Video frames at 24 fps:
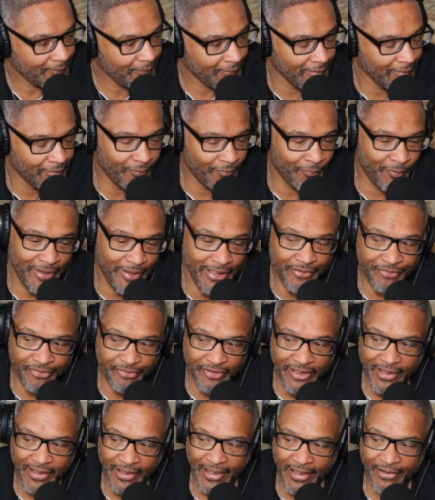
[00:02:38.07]

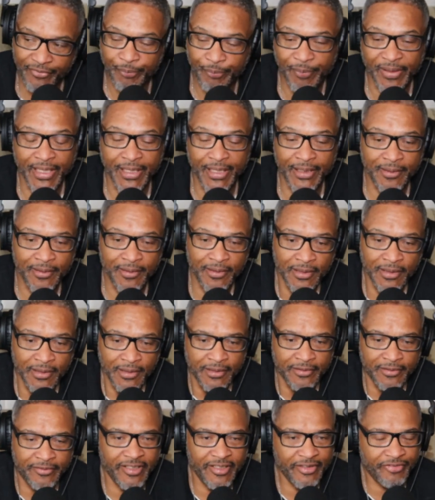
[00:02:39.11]
This year has been
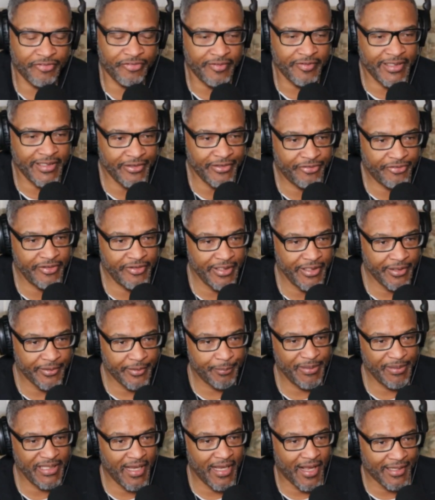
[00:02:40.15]
this this year, to
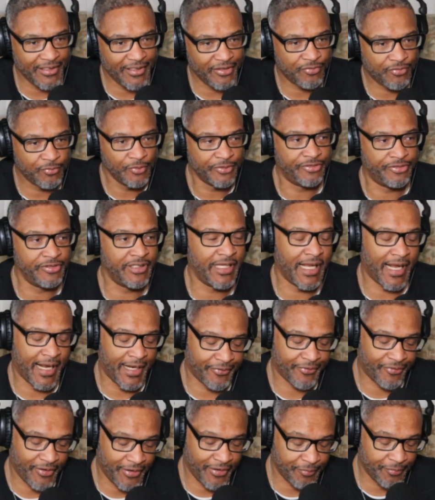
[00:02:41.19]
be honest with you
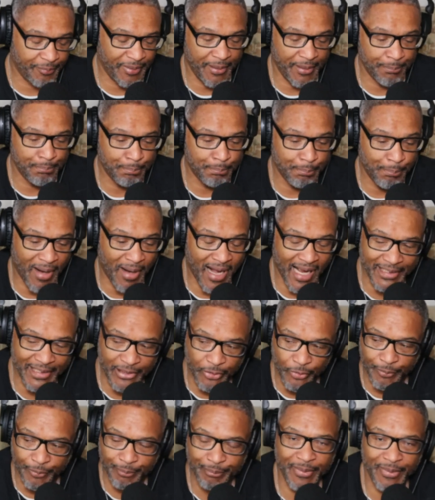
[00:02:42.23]
guys, has been
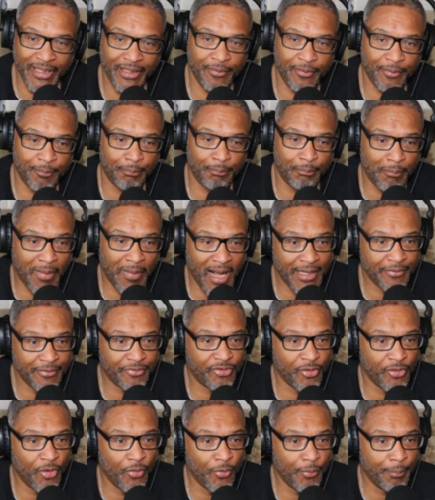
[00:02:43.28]
monument,
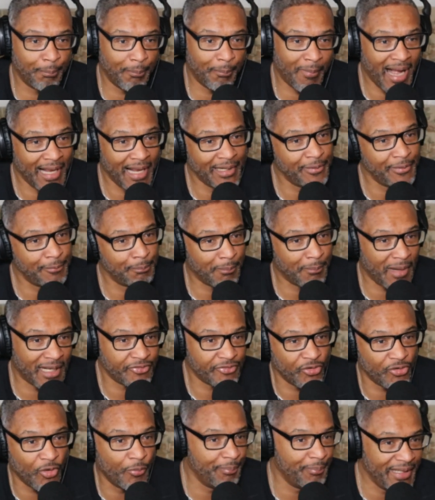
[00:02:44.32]
motto, mon,
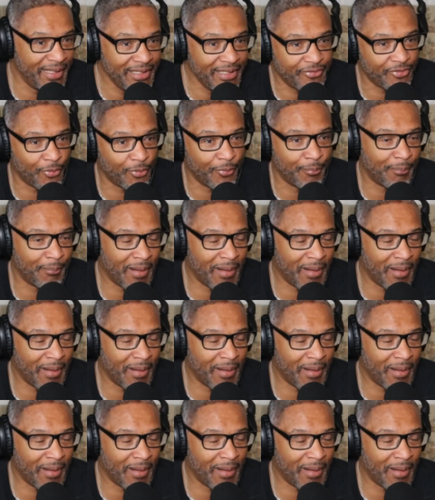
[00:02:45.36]
monumental.